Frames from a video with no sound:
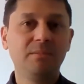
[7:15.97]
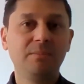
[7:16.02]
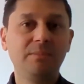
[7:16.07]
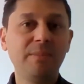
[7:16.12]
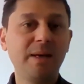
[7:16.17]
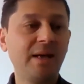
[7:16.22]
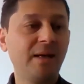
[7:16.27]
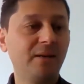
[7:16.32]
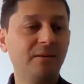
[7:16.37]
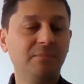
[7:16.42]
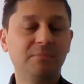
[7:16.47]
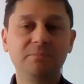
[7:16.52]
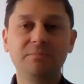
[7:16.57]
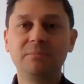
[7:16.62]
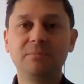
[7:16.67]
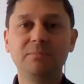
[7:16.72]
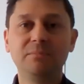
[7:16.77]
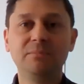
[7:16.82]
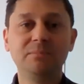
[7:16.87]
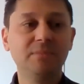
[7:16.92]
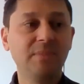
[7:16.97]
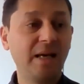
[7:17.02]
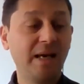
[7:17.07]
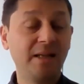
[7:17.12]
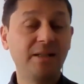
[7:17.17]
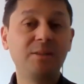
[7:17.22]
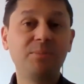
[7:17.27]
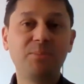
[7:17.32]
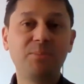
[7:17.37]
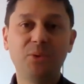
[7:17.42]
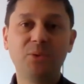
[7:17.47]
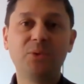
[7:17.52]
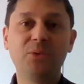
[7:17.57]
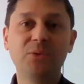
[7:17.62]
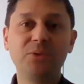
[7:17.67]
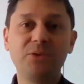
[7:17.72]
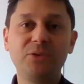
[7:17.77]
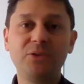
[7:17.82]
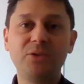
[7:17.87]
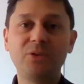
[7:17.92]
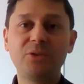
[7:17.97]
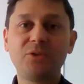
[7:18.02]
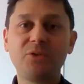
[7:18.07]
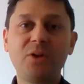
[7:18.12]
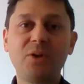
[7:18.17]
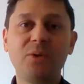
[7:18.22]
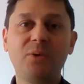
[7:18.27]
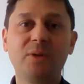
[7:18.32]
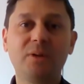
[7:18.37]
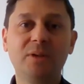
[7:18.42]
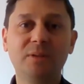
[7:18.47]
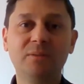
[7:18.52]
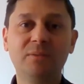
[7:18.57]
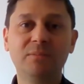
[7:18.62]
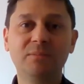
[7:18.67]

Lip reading: Matt, add a pause to your stroke.